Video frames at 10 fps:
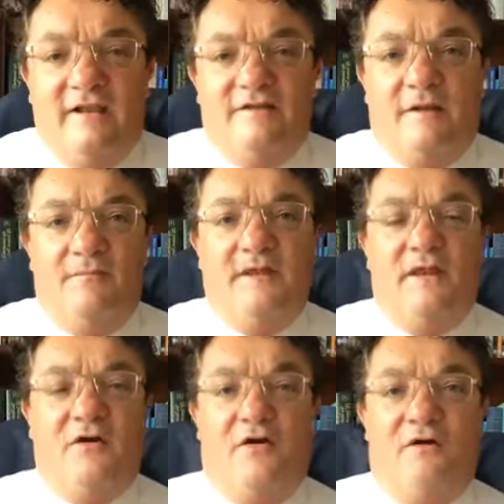
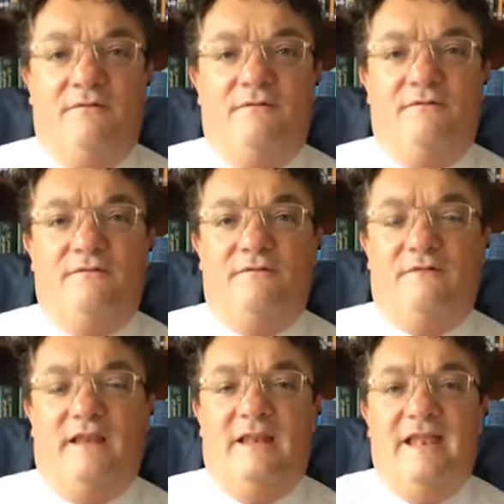something of
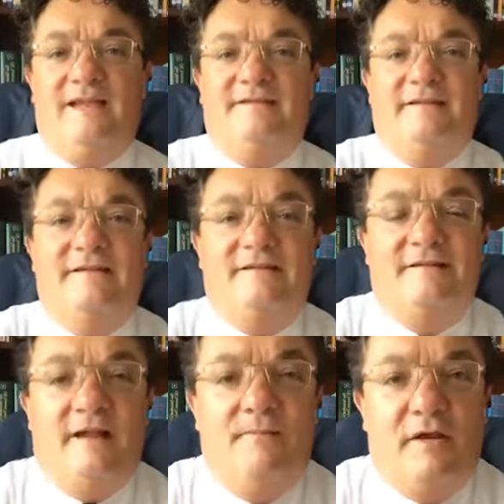the
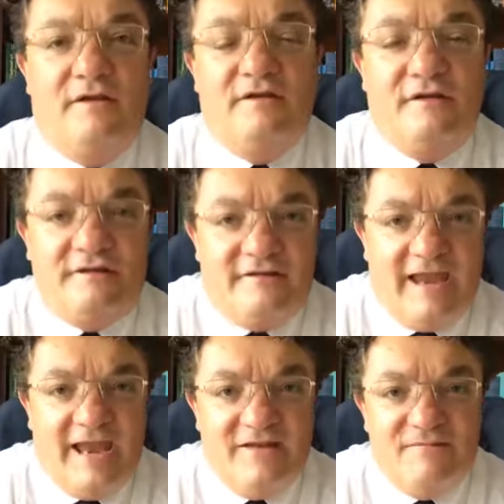lessons about
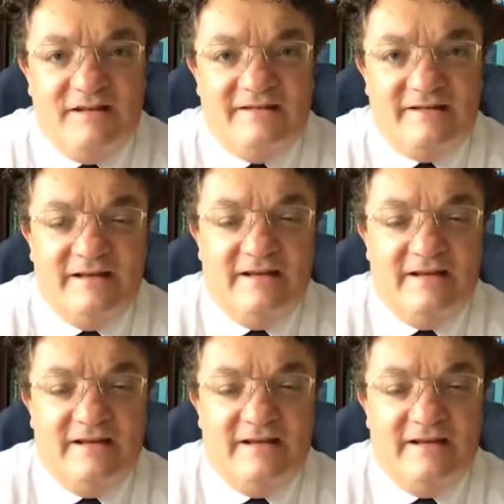contentment